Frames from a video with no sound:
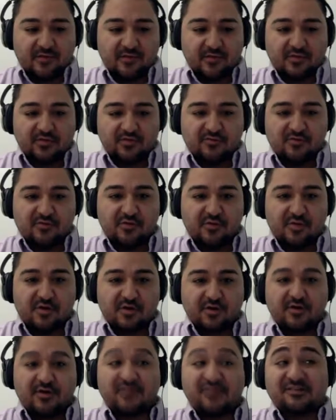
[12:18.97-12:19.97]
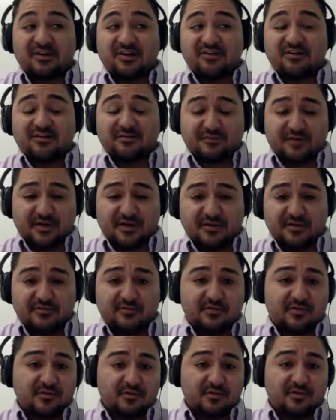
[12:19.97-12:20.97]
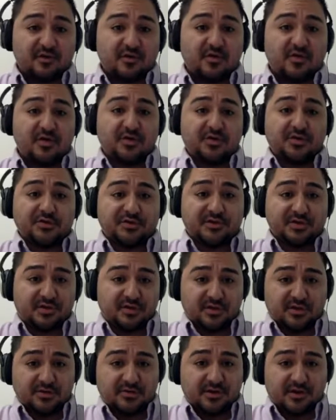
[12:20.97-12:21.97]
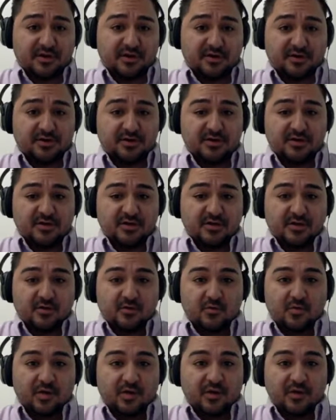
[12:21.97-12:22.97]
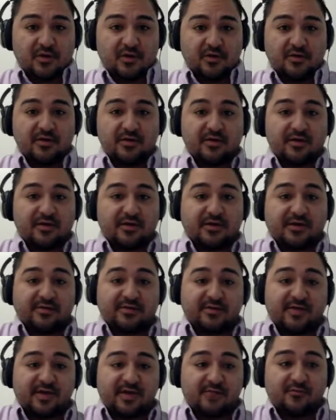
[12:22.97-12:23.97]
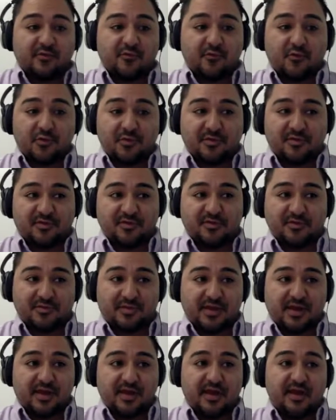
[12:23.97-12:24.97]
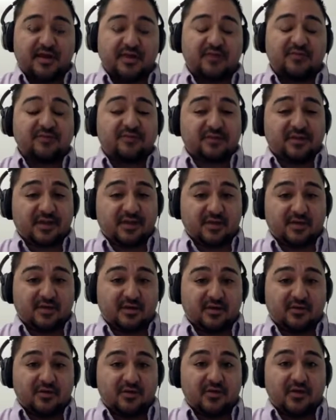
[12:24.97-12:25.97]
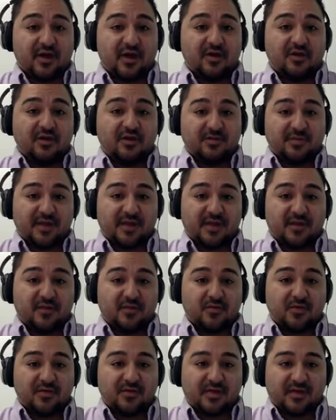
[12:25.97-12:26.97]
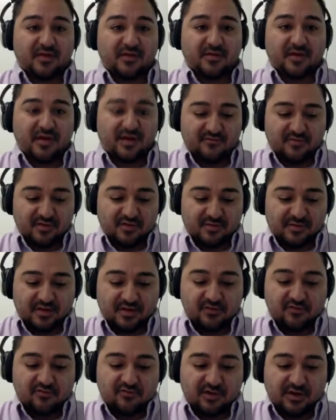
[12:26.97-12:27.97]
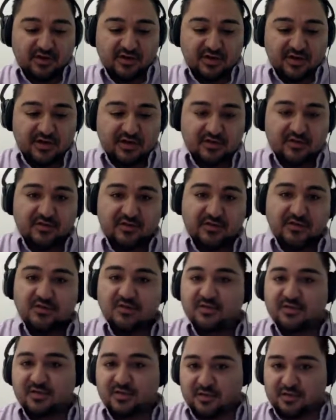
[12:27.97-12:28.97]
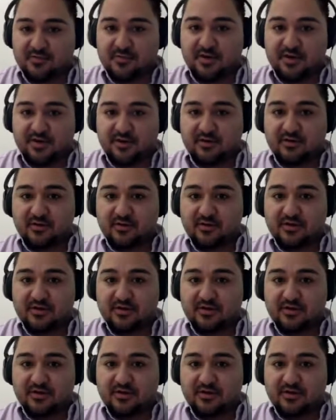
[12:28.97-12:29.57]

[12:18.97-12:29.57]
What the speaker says: was no longer as cost-effective to go on a utility model, where as you have performance on demand and can scale and grow on demand without having to be constrained into the utility model.